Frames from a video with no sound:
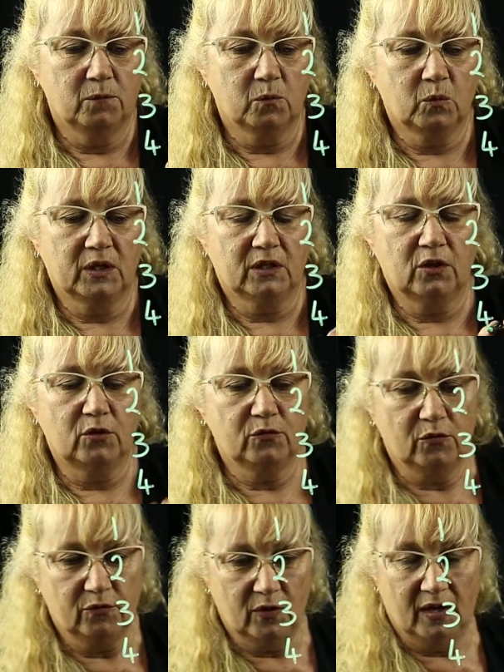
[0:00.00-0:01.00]
We'll go
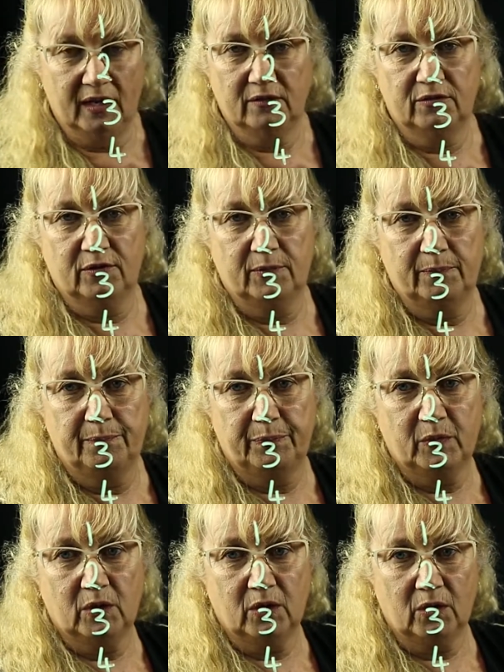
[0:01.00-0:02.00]
for 5.
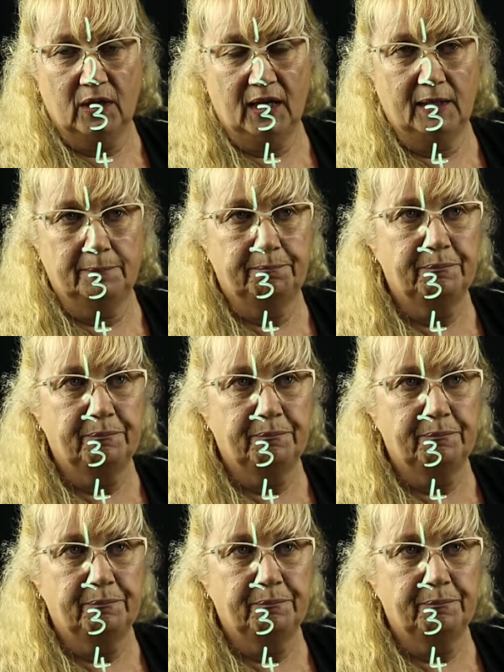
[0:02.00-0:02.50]
Okay,